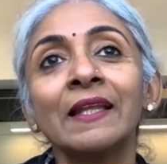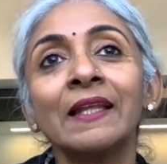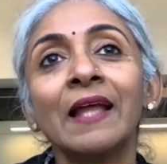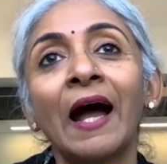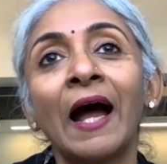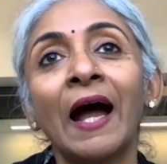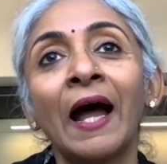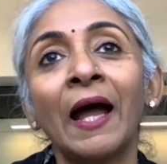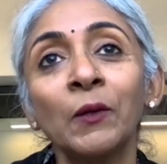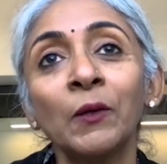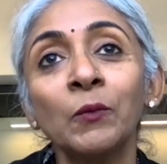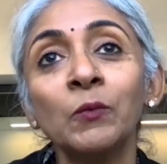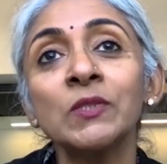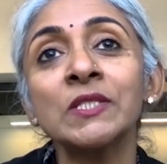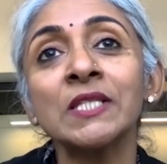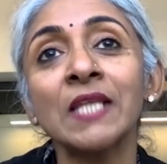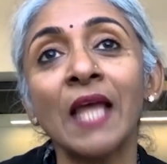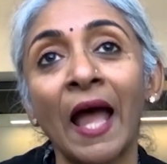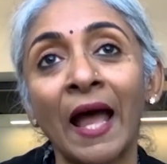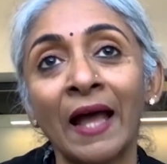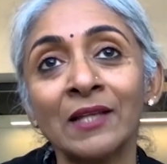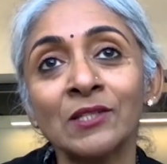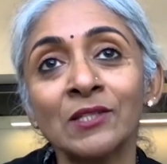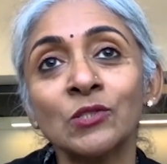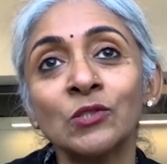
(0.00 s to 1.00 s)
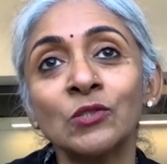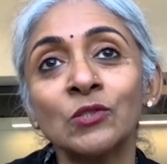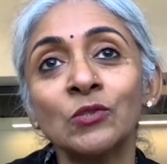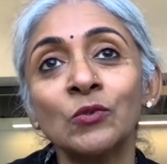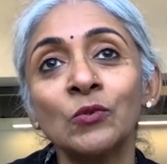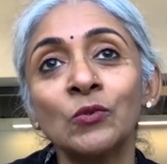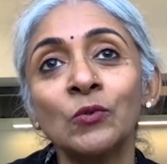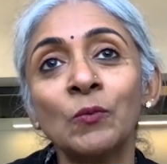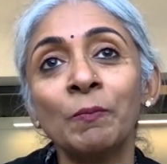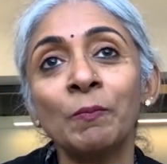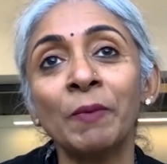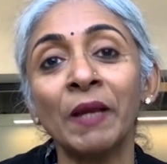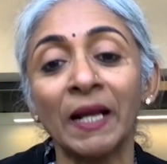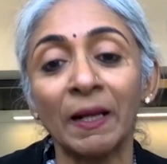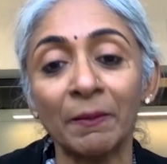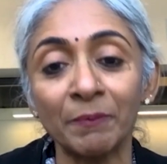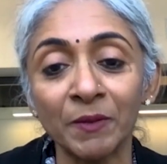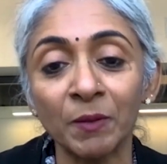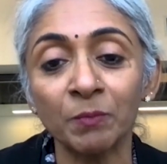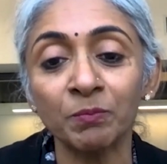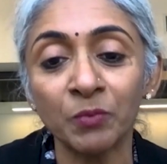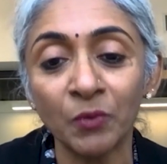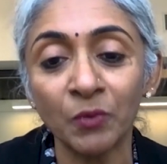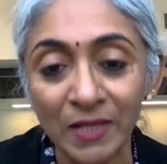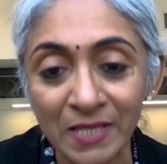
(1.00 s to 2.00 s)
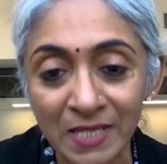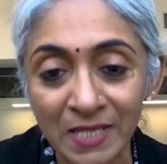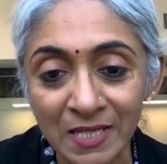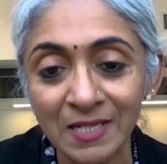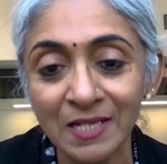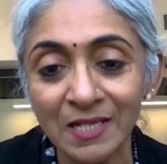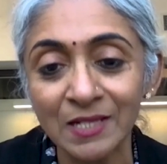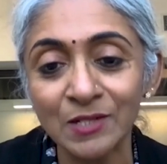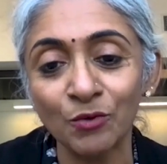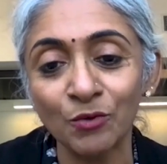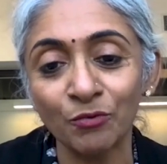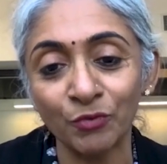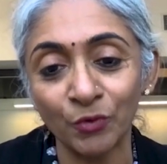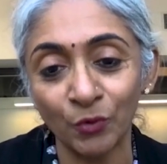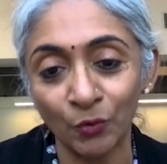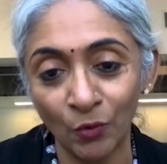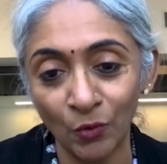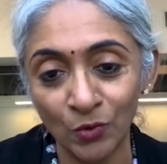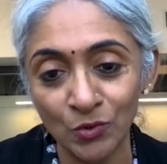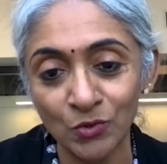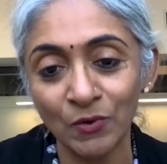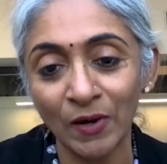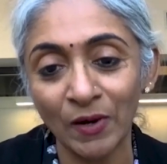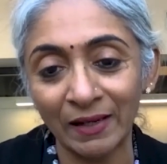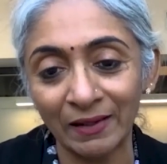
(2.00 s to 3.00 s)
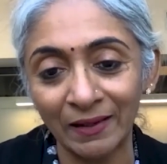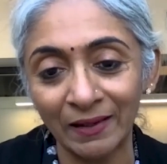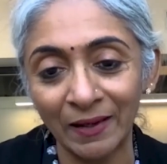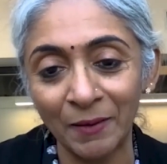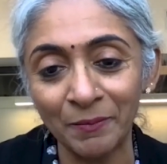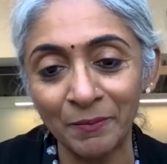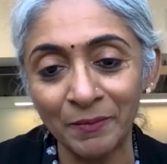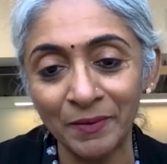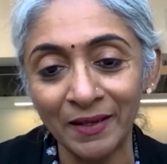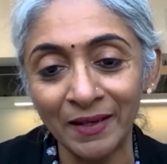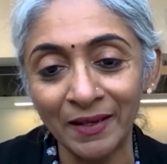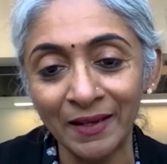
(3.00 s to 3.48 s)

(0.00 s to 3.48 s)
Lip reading: I was asked to become the president of the road track club.